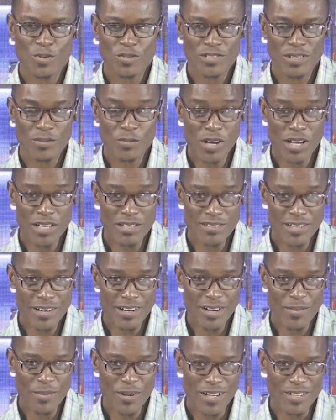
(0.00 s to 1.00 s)
T- we're in
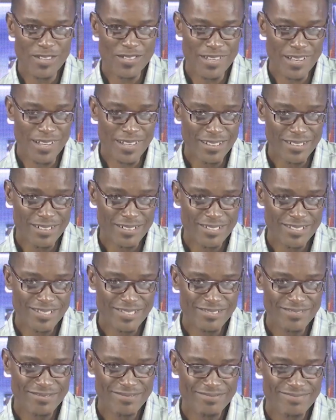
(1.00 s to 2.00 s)
Taraba, you said?
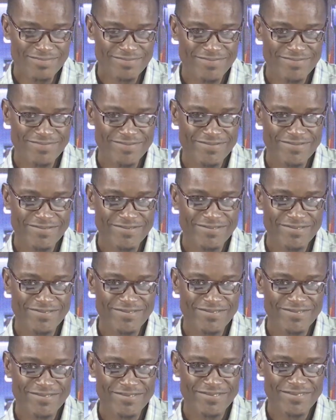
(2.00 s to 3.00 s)

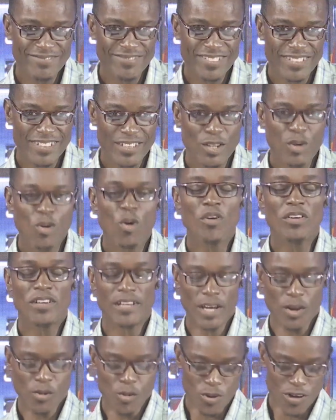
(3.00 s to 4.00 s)
Wukari Luku.
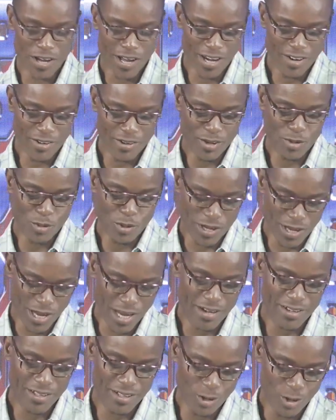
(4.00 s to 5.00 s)
Okay, Wukari,
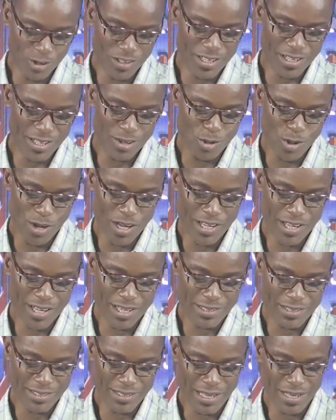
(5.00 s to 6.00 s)
Wukari. Okay, go
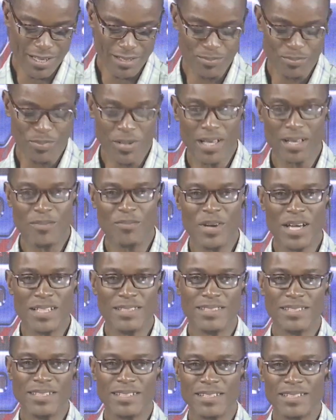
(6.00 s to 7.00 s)
ahead. Uh,
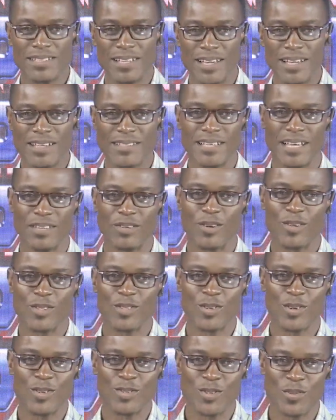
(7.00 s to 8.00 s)
Mendy case and
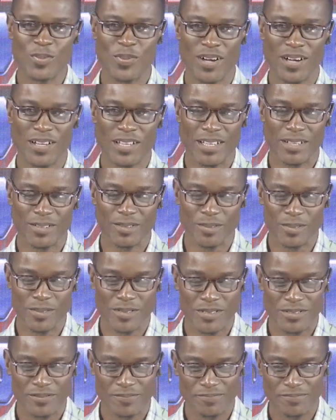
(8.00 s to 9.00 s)
also Super
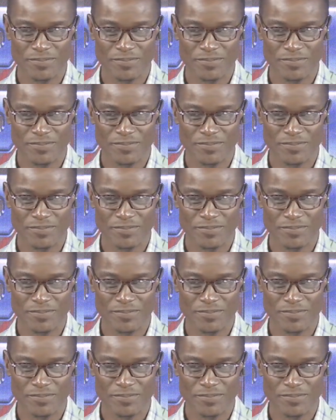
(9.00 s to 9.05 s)
Eagles.